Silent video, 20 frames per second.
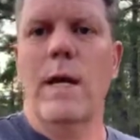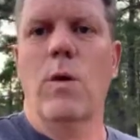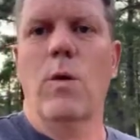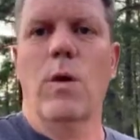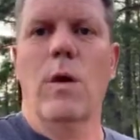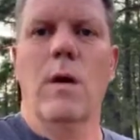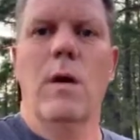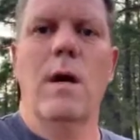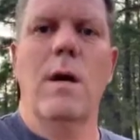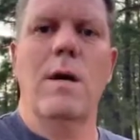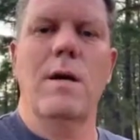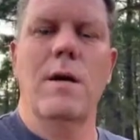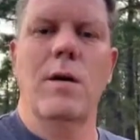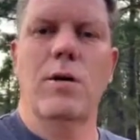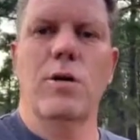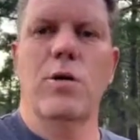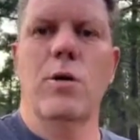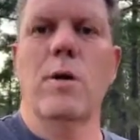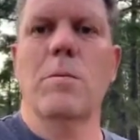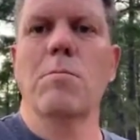or you're
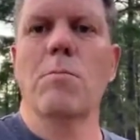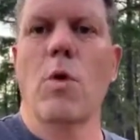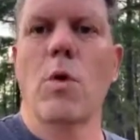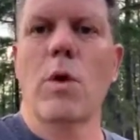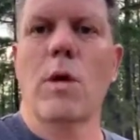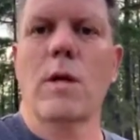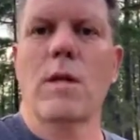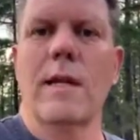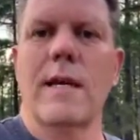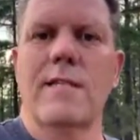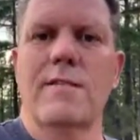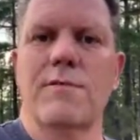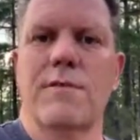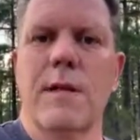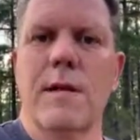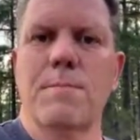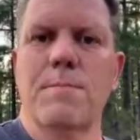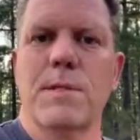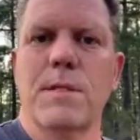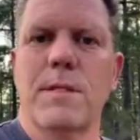doing more or less
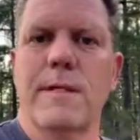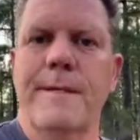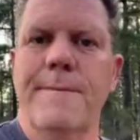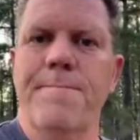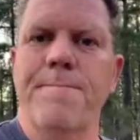flips.